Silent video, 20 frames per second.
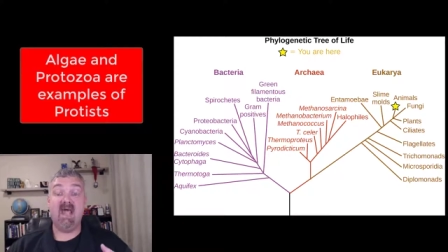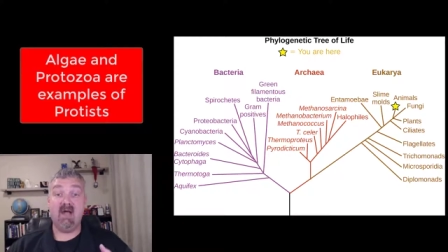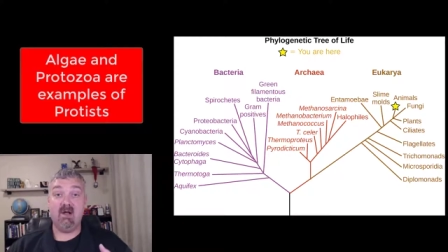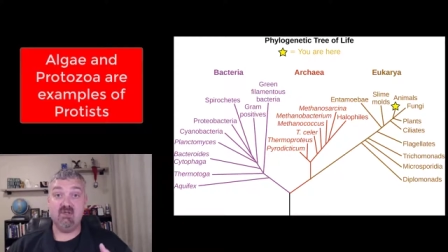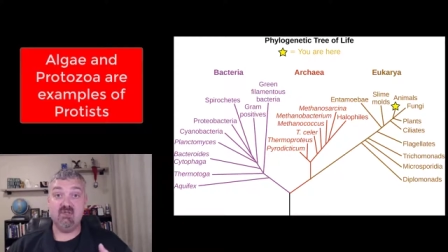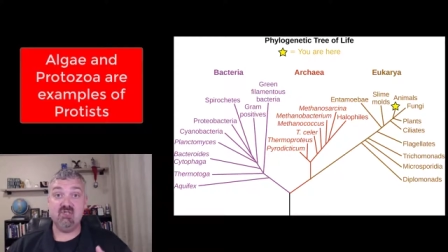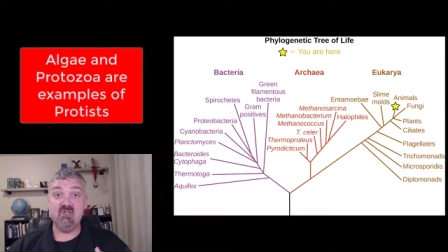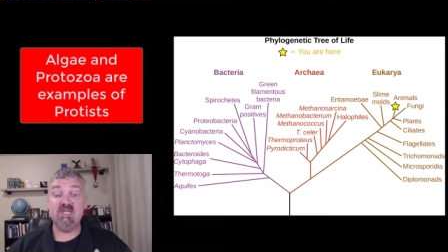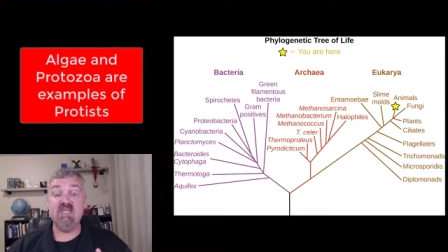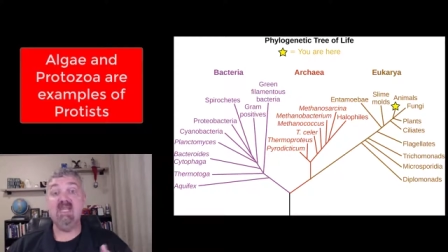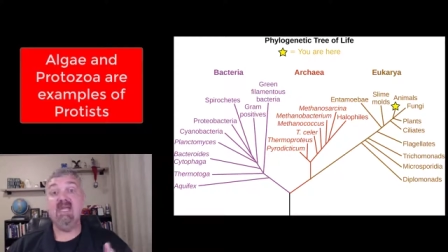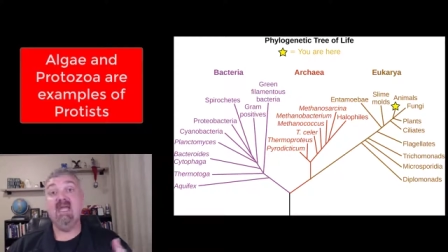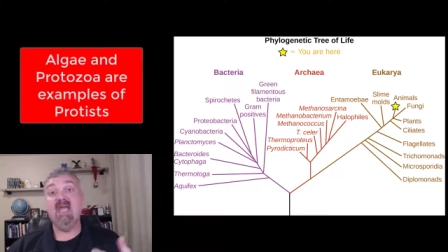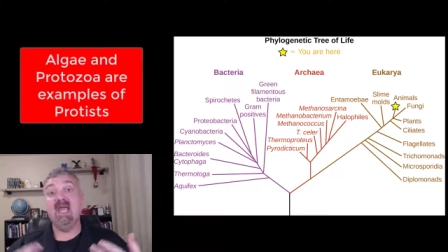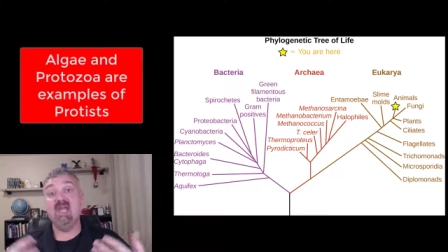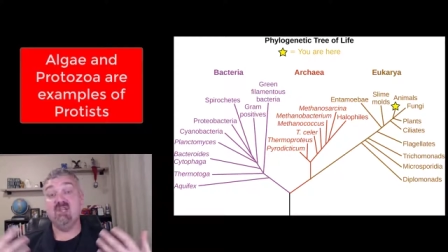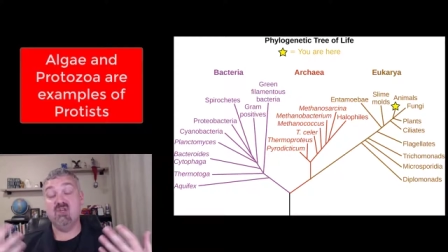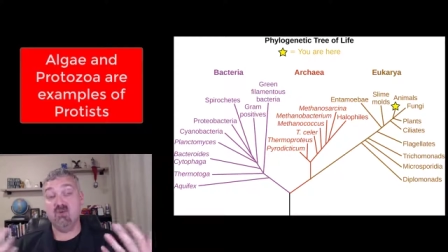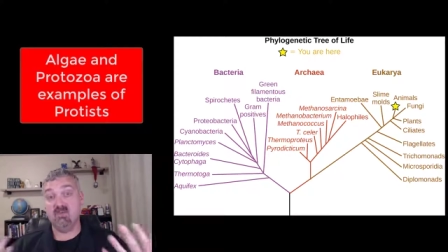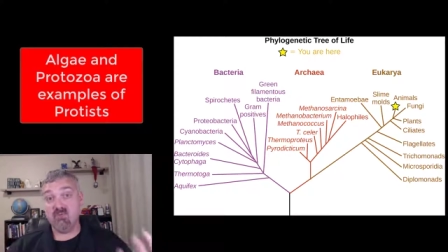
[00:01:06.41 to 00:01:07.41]
algae
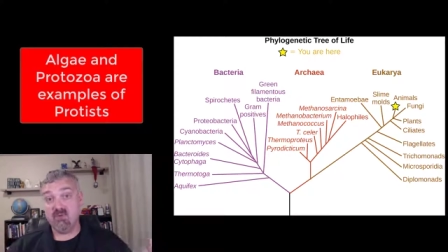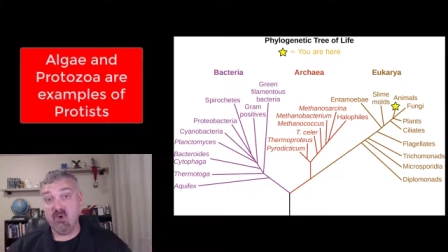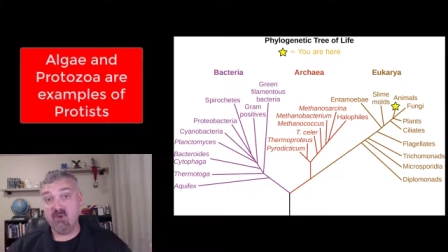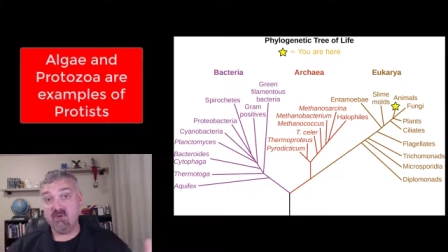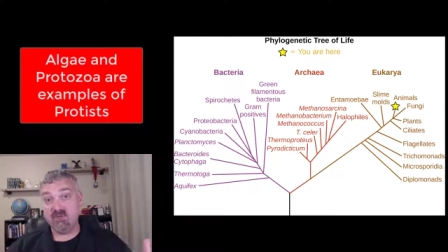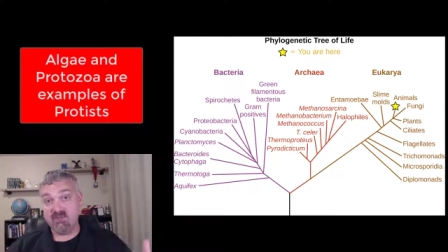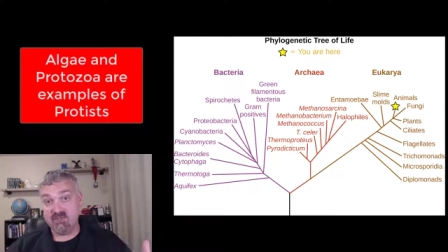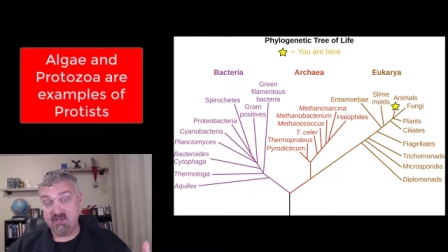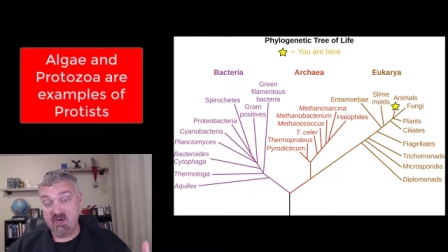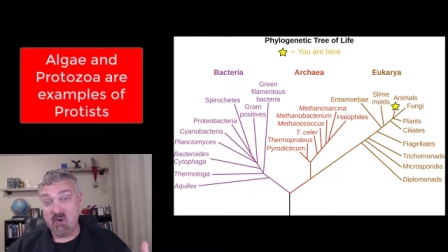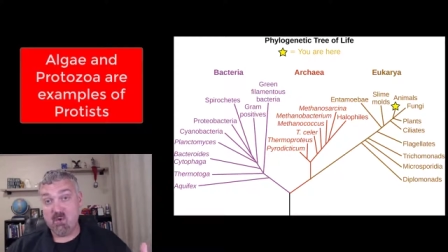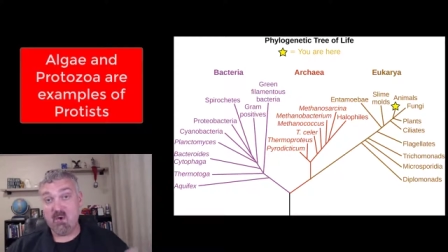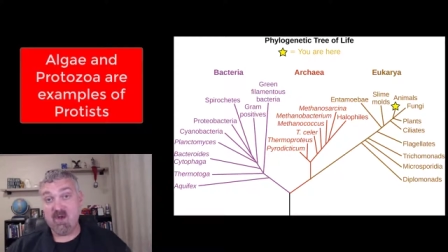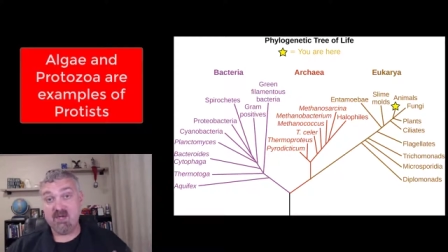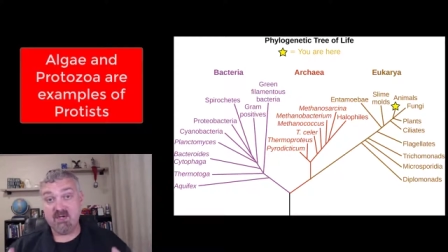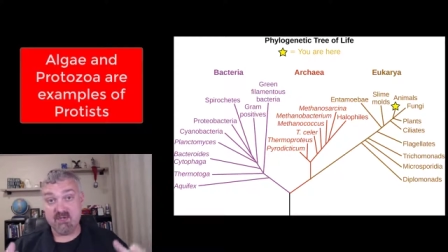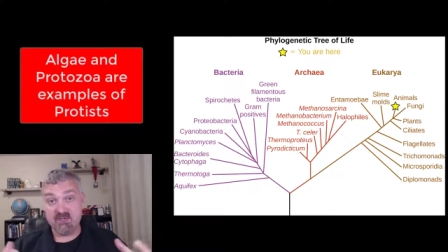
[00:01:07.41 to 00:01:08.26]
and your protozoa,